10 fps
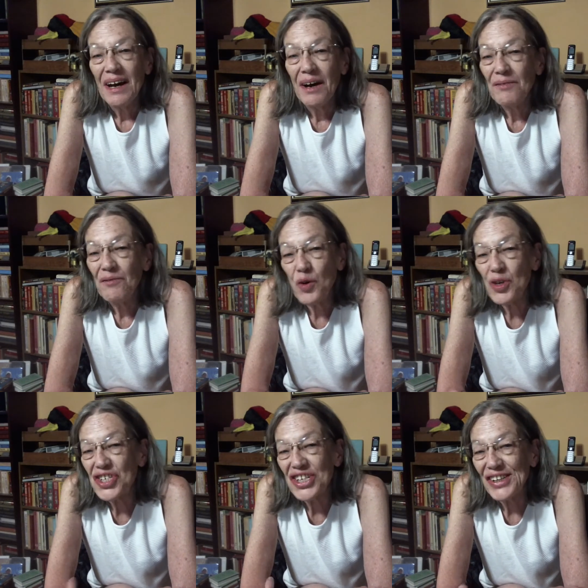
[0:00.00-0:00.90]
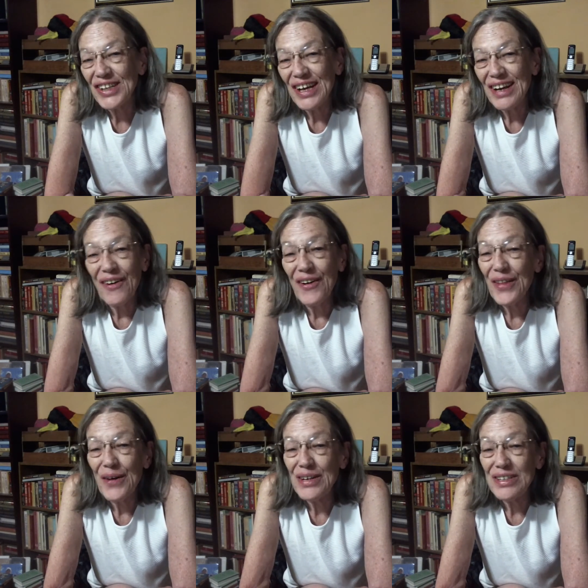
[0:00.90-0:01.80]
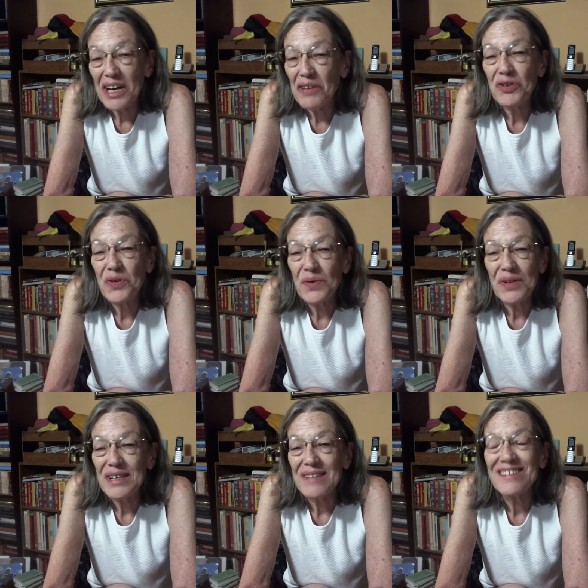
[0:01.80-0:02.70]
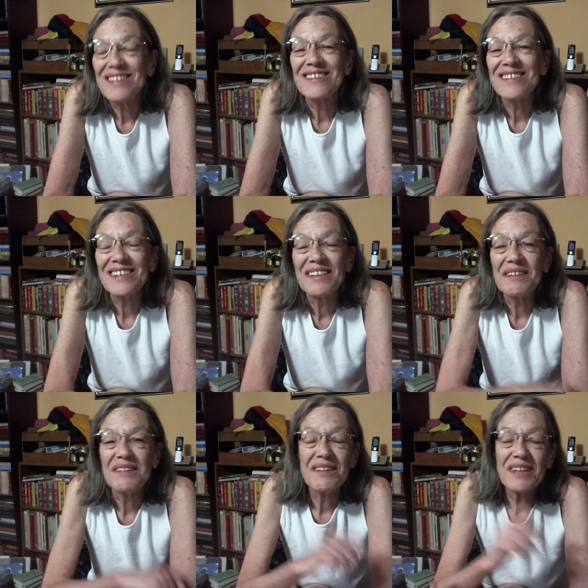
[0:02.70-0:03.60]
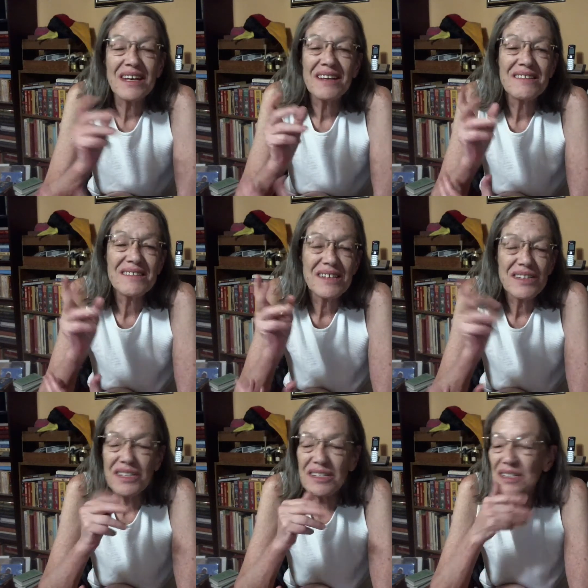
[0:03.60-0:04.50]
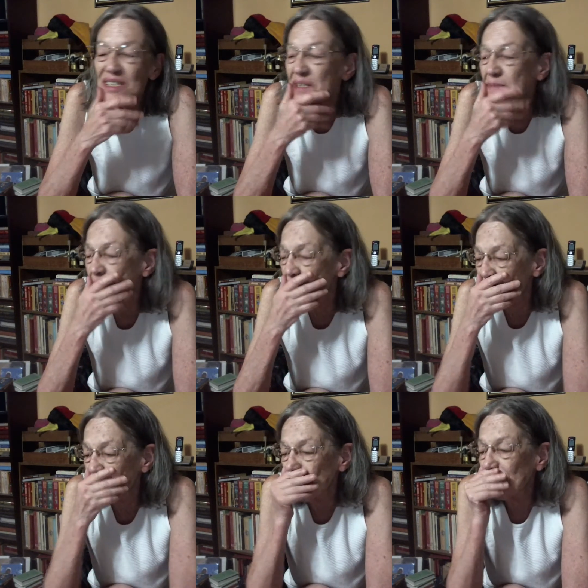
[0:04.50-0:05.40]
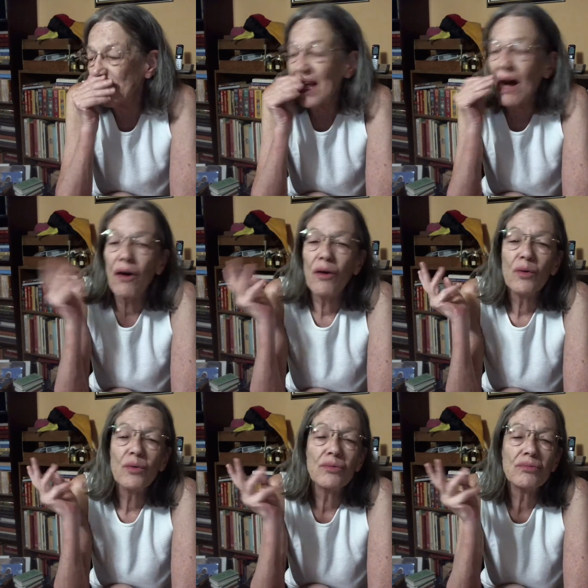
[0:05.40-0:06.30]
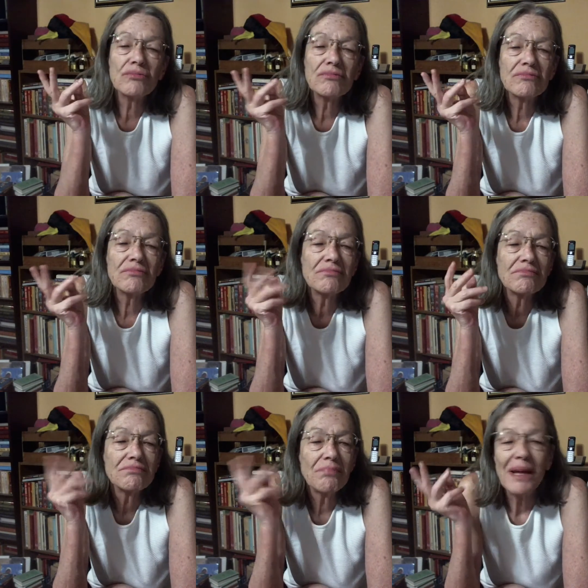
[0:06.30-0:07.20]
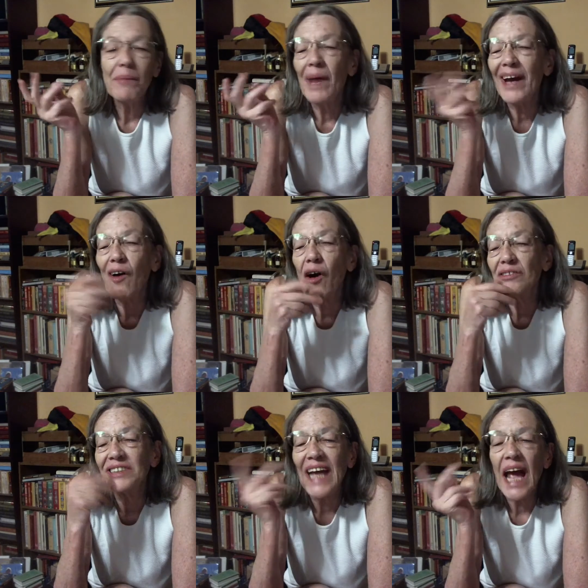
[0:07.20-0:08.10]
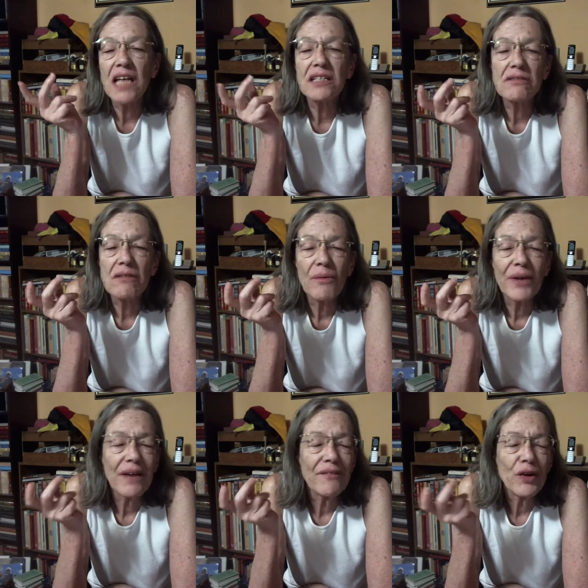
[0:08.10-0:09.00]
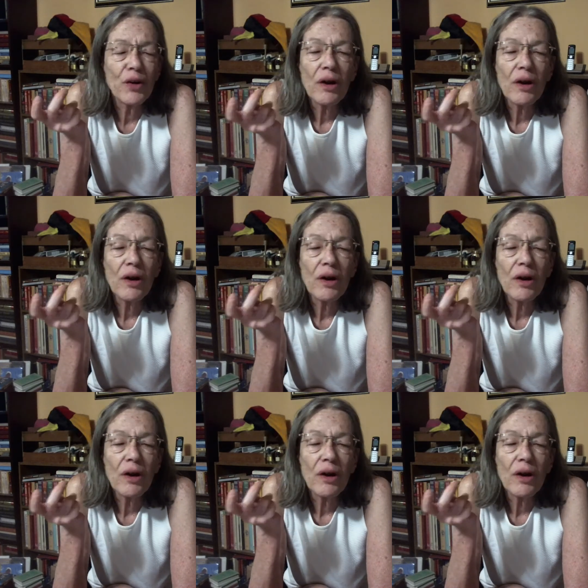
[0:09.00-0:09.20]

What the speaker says: Unfortunately, although it tells you these things such as, oh, meat might cause cancer or whatever,